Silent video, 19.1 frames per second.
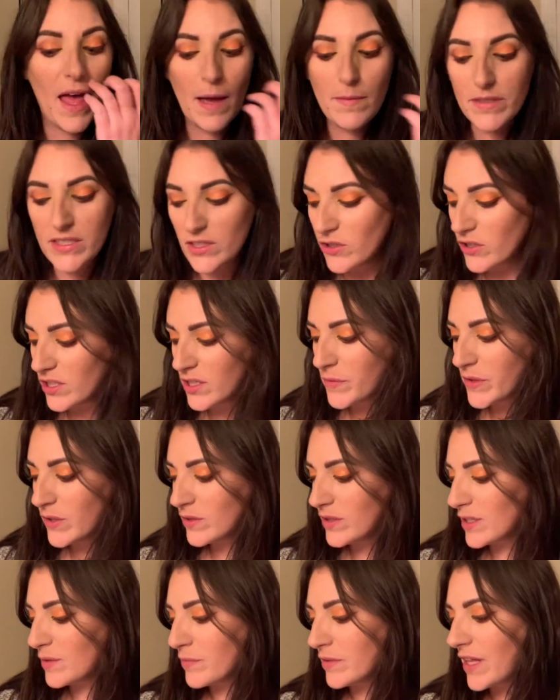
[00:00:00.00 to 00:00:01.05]
I'm still going to be
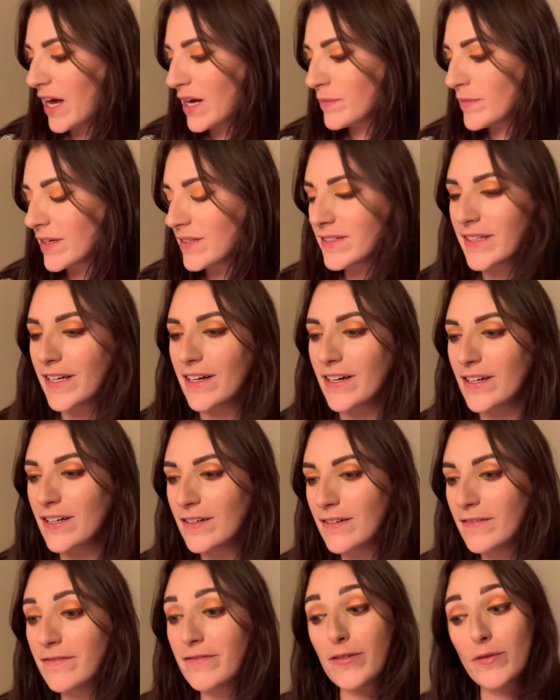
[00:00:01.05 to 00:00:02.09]
using black
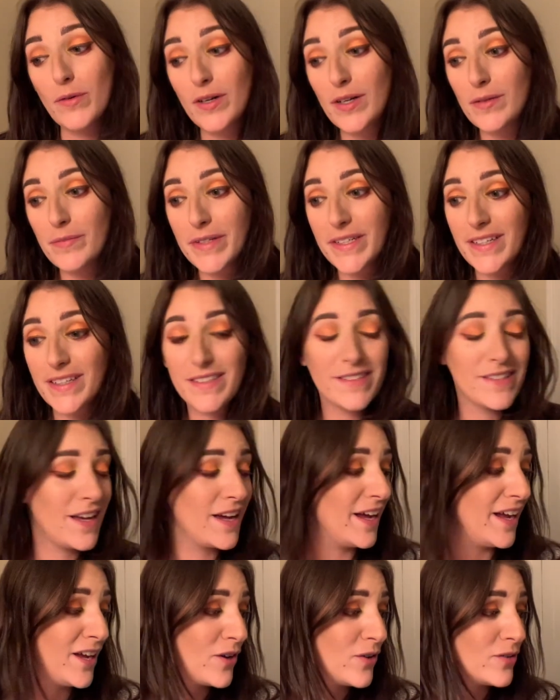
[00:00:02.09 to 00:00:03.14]
mascara, for one, because
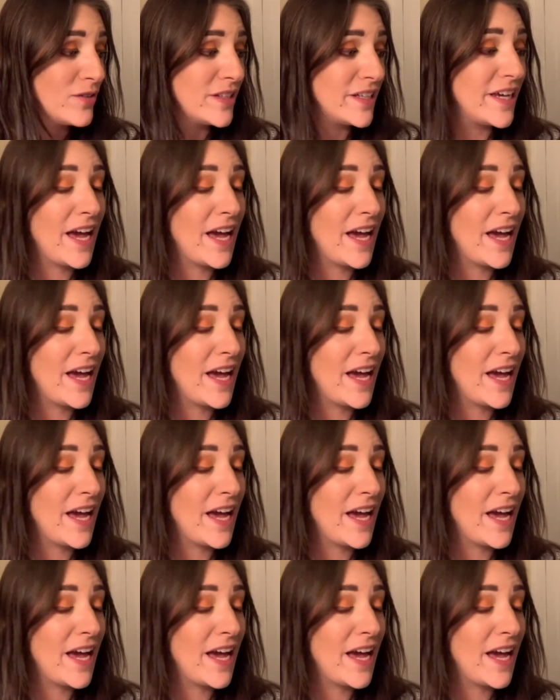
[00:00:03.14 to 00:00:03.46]
I only